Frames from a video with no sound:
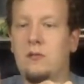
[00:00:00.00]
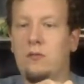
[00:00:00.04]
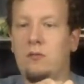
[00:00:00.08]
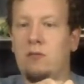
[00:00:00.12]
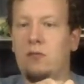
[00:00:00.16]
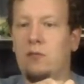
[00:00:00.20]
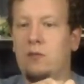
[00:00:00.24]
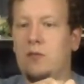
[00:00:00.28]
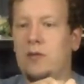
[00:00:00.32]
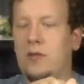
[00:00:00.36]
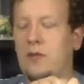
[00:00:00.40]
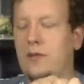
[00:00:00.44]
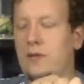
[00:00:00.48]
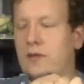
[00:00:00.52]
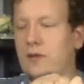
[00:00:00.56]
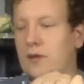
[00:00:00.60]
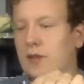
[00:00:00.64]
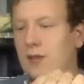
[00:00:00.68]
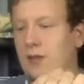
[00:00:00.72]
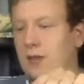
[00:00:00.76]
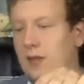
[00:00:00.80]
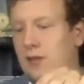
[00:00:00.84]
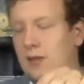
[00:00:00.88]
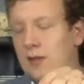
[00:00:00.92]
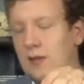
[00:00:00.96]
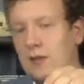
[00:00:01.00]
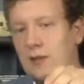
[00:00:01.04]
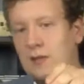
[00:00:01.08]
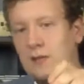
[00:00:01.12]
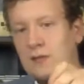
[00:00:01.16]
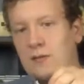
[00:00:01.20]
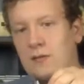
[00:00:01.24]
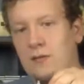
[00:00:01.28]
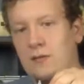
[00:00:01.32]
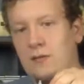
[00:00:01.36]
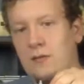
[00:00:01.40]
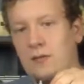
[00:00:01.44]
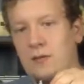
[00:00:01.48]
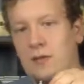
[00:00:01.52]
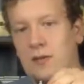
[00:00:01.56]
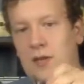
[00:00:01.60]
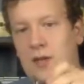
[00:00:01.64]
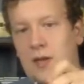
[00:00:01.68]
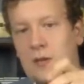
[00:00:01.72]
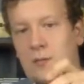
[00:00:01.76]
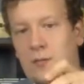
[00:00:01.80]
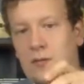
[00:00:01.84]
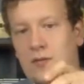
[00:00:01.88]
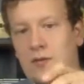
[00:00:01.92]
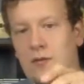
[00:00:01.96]
one of the
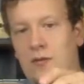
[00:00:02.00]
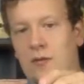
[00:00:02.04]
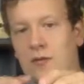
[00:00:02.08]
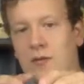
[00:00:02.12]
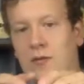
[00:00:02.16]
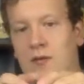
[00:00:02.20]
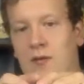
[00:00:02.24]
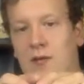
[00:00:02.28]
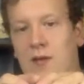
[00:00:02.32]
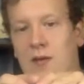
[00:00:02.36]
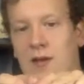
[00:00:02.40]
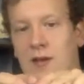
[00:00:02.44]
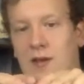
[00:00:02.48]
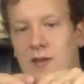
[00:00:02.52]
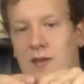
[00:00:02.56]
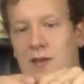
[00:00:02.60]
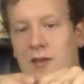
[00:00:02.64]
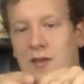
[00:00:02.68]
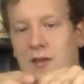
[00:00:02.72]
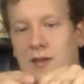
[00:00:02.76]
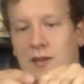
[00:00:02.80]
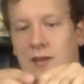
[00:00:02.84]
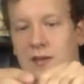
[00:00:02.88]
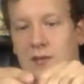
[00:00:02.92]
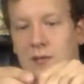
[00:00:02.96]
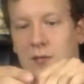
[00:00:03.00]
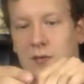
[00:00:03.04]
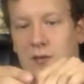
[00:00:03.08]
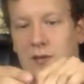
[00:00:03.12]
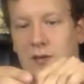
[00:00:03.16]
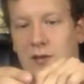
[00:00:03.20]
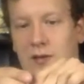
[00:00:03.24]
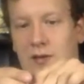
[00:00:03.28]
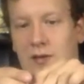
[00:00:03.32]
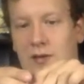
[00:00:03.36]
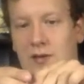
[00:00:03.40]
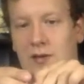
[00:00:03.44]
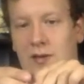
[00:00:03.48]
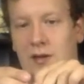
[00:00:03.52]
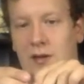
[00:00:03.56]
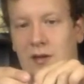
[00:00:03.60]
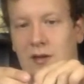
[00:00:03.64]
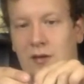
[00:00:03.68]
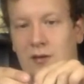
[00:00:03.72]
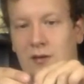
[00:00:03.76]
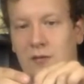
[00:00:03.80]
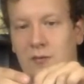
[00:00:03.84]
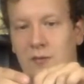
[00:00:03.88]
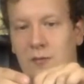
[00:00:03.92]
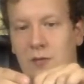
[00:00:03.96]
episodes that I think has one of the
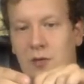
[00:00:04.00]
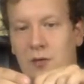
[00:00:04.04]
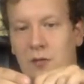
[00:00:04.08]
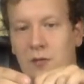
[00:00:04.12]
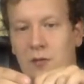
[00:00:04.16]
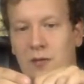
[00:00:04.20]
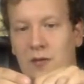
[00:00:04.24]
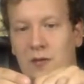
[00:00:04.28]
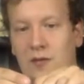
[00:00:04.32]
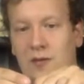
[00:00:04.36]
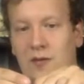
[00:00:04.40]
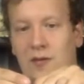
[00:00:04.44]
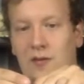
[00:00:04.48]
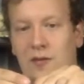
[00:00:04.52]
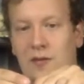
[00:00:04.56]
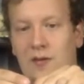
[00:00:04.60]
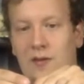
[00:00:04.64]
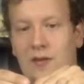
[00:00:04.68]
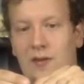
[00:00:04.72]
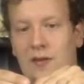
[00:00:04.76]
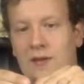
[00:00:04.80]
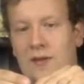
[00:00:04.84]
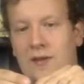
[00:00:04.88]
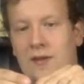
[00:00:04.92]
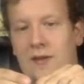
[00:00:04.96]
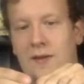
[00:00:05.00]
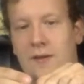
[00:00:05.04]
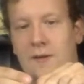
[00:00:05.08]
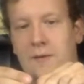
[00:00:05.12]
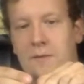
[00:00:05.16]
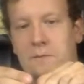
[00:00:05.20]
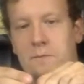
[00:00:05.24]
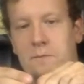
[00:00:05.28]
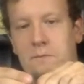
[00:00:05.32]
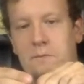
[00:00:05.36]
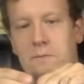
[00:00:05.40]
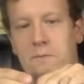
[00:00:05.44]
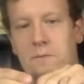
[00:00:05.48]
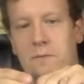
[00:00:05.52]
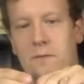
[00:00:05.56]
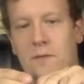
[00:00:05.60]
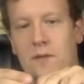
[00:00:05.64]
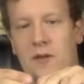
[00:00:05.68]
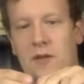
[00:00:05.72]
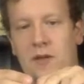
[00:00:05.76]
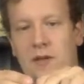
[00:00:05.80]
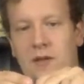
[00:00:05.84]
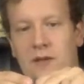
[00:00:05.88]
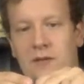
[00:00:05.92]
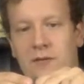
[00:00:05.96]
darker moments
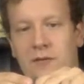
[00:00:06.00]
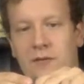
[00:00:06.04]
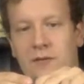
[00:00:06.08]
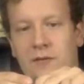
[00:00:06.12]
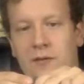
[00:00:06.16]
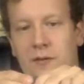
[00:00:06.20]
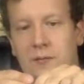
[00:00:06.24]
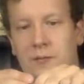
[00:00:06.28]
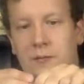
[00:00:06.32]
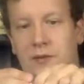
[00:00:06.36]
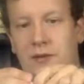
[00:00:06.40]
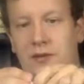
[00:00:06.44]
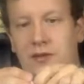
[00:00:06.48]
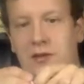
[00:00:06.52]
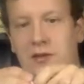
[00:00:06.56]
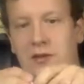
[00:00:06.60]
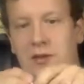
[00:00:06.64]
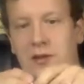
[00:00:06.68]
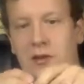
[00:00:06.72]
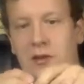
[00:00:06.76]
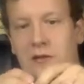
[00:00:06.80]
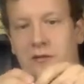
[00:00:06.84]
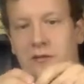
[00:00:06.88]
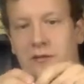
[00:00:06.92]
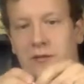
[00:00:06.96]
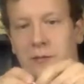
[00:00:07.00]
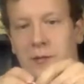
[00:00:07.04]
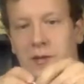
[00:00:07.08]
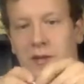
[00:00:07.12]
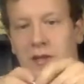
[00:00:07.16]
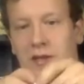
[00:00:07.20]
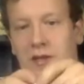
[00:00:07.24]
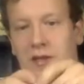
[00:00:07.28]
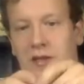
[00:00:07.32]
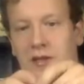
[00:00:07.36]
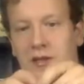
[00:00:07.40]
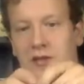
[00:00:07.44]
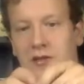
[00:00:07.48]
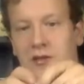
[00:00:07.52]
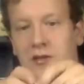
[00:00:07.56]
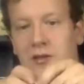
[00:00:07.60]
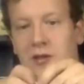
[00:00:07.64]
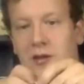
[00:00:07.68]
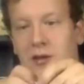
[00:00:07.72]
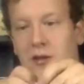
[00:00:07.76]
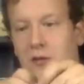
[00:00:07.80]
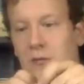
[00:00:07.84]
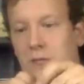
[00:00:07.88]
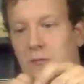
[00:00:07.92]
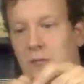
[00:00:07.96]
from the show, from a kid's
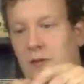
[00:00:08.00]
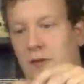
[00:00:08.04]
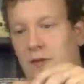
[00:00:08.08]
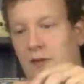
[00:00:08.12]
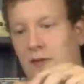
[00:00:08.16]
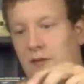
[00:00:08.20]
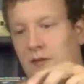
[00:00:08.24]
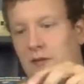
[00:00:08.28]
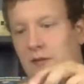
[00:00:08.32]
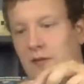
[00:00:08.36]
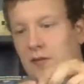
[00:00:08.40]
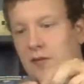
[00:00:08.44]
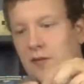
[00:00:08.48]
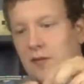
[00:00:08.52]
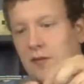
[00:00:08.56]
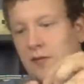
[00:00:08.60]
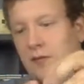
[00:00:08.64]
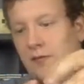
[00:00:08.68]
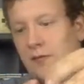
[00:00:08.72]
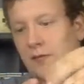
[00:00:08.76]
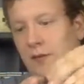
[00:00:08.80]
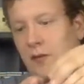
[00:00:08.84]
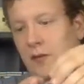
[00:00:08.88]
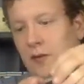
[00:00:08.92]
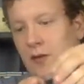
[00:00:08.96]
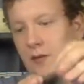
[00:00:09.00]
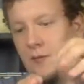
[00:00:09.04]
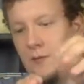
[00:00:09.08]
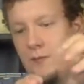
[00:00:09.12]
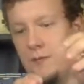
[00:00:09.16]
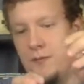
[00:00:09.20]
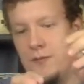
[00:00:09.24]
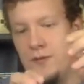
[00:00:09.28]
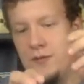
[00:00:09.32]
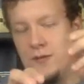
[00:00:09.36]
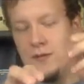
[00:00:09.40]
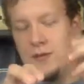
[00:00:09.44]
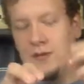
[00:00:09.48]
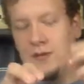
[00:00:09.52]
show, because this is from...